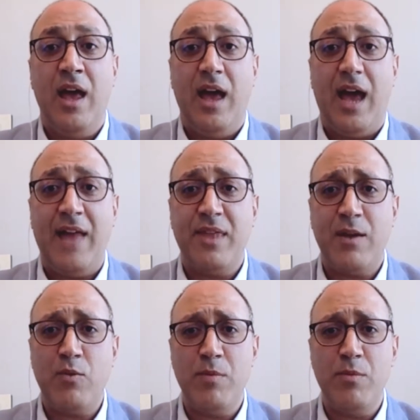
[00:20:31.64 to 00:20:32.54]
And
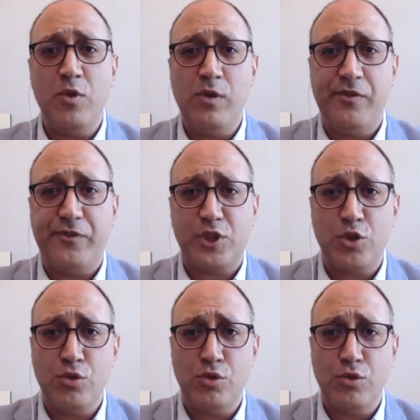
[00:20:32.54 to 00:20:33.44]
then we move
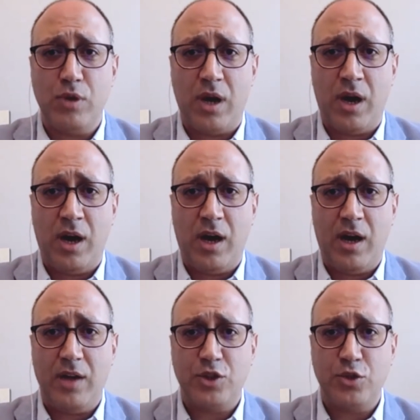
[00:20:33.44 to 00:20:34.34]
to
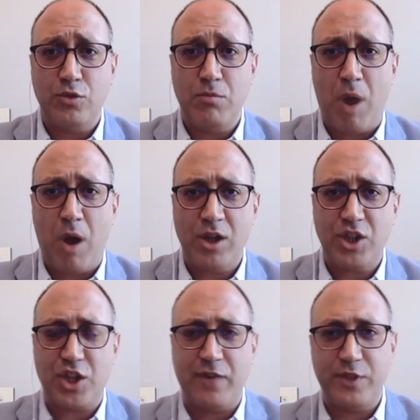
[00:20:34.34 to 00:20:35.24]

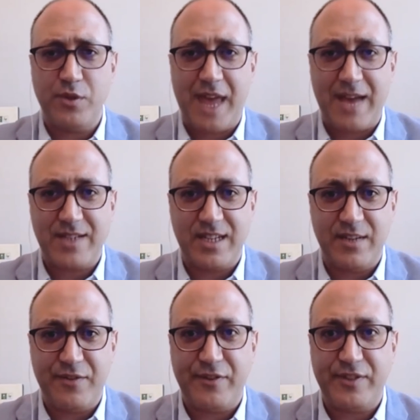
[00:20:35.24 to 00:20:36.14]
March of
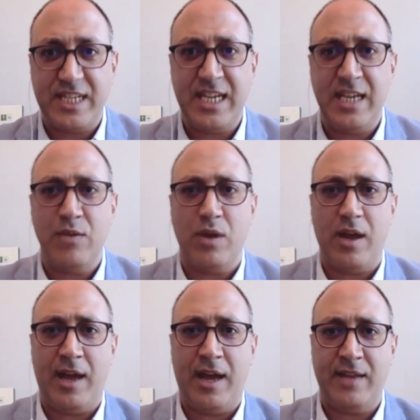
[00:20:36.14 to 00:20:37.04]
2015,
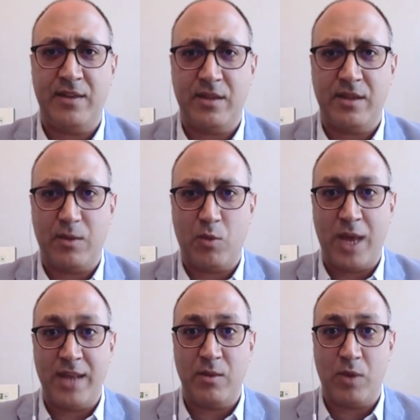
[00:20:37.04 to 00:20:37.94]
and
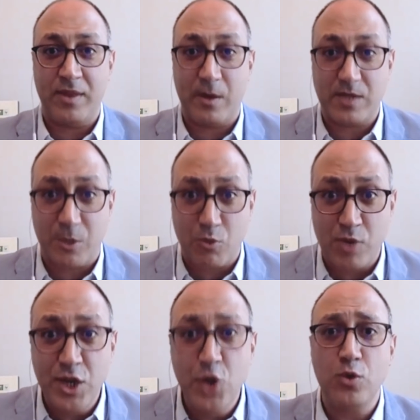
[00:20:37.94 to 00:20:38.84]
when there was a
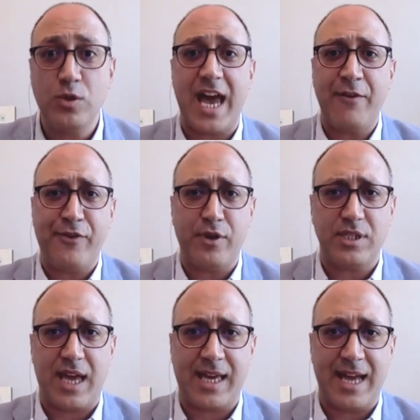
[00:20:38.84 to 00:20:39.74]
renewed
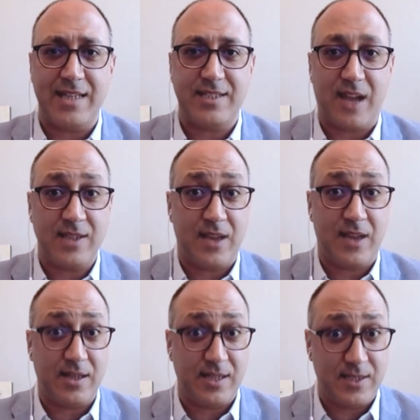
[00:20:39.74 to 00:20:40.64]
effort against
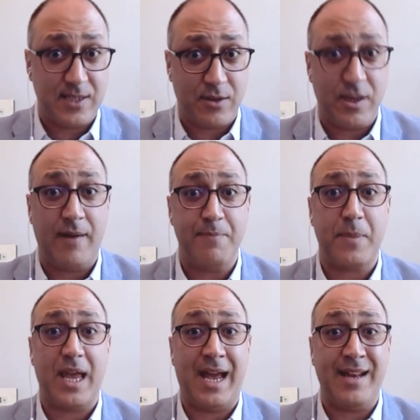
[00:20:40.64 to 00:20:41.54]
Assad in Syria,
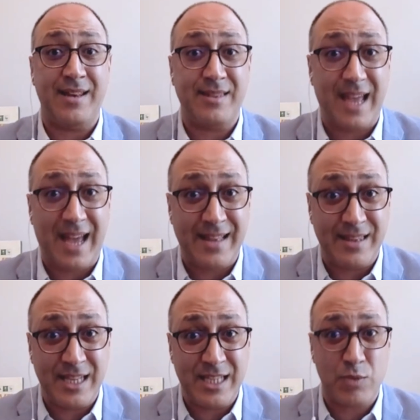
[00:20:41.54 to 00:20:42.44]

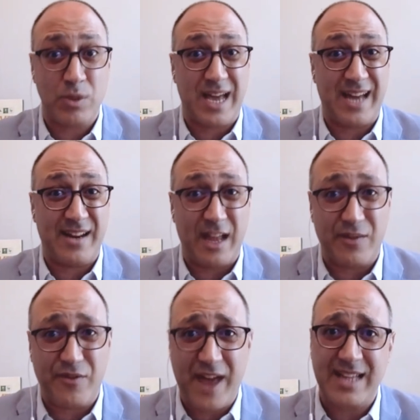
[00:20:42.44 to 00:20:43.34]
and this was at an
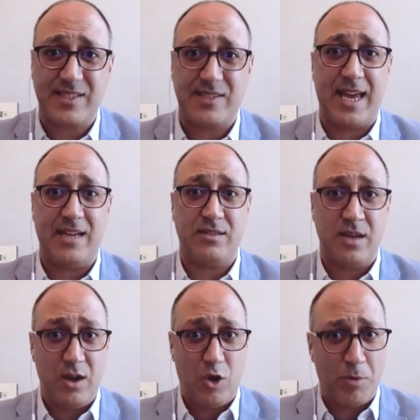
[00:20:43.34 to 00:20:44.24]
advanced date.
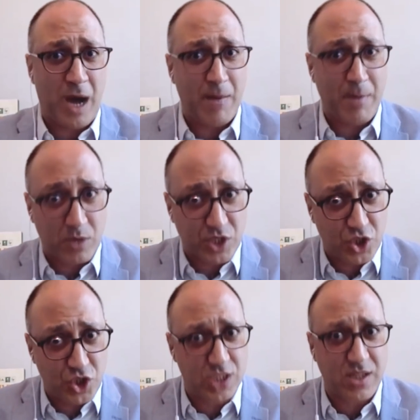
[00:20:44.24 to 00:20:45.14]
Obama was
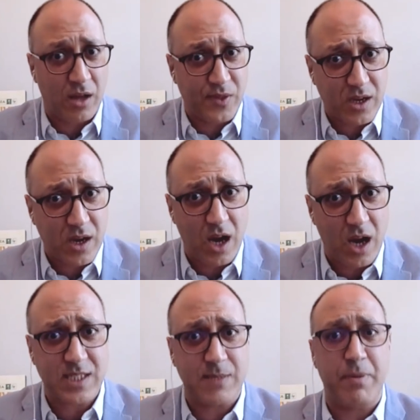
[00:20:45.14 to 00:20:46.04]
just on the
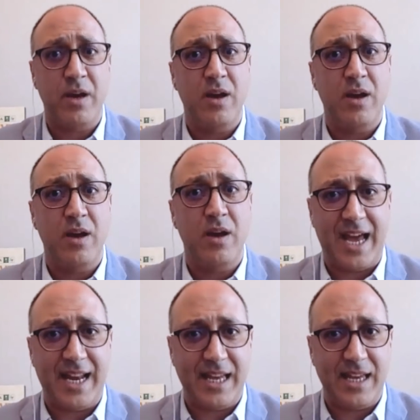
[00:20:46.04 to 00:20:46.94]
cusp of
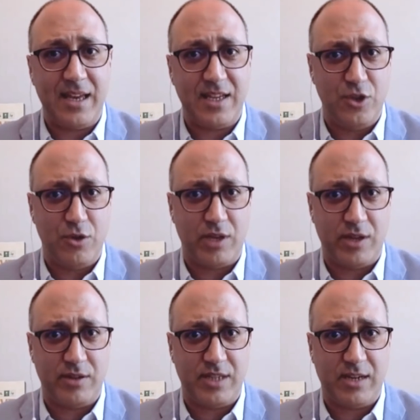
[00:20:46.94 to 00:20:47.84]
getting his
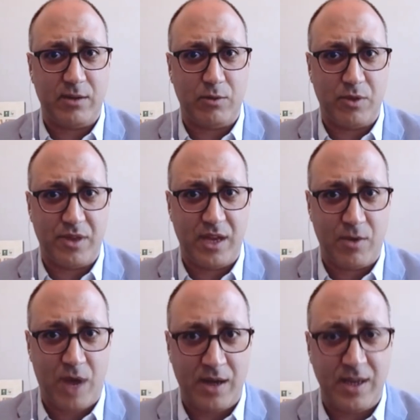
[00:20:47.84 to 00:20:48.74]
nuclear deal with the
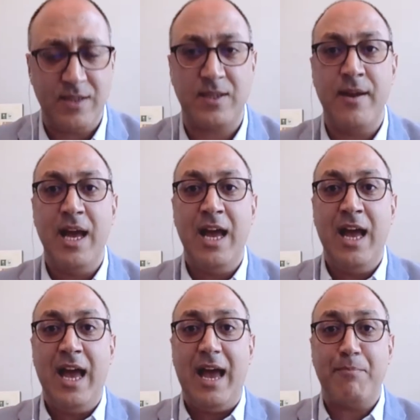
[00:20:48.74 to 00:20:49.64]
Iranians,
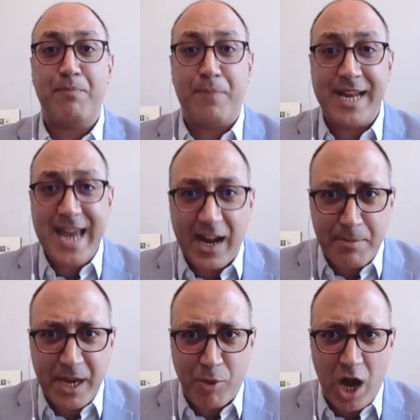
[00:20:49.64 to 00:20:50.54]
but he had
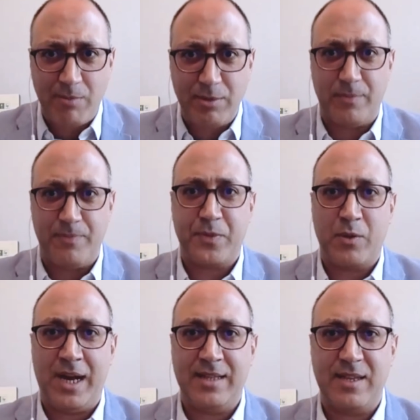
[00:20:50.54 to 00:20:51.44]
a big problem,
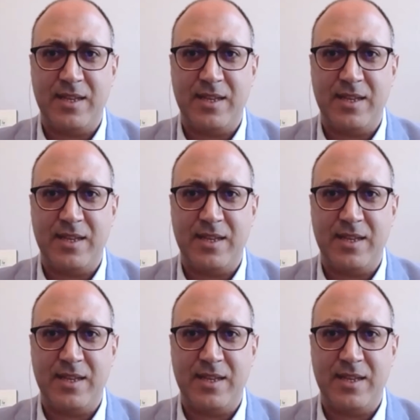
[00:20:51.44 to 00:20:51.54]
right?